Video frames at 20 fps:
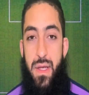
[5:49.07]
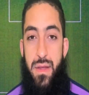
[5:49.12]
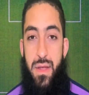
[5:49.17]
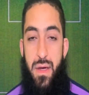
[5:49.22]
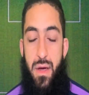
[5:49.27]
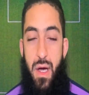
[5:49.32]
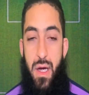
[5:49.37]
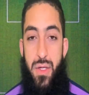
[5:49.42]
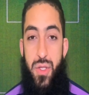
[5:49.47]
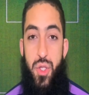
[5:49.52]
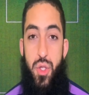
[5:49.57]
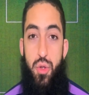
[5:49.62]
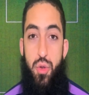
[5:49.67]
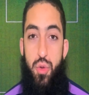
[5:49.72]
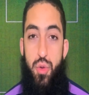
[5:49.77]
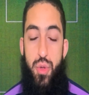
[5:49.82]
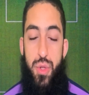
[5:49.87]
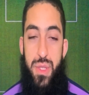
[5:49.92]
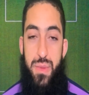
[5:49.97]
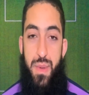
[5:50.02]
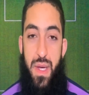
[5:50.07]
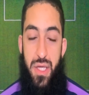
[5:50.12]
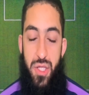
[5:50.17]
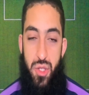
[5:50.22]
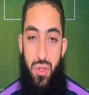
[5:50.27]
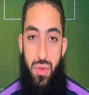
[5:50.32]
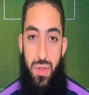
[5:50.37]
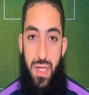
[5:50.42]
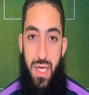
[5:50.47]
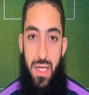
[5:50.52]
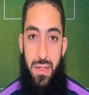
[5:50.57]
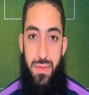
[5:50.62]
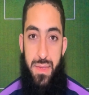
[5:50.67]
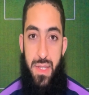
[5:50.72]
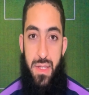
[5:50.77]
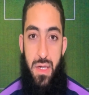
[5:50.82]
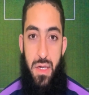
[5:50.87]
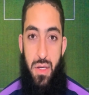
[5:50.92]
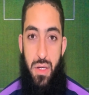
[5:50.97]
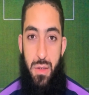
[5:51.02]
there are two special games that
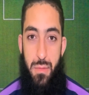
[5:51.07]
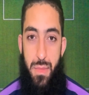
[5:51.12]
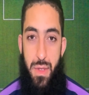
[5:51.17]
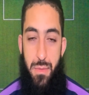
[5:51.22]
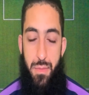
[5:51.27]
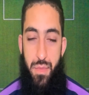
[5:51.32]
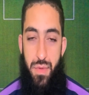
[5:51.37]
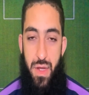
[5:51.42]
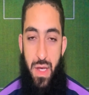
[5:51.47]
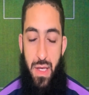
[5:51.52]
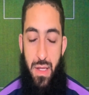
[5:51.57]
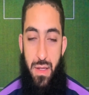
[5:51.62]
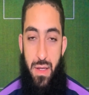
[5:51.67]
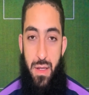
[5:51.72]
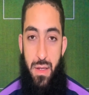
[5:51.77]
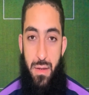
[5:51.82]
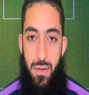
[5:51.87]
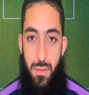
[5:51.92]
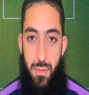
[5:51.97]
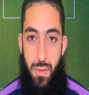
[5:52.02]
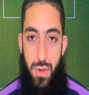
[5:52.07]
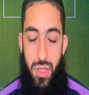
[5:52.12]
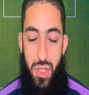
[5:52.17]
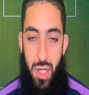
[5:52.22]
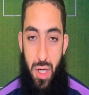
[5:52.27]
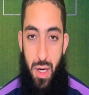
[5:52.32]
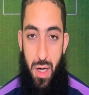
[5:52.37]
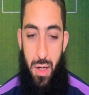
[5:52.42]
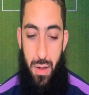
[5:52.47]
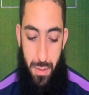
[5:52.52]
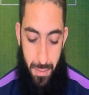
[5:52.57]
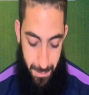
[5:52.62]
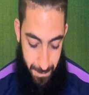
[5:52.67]
are going to be played, which are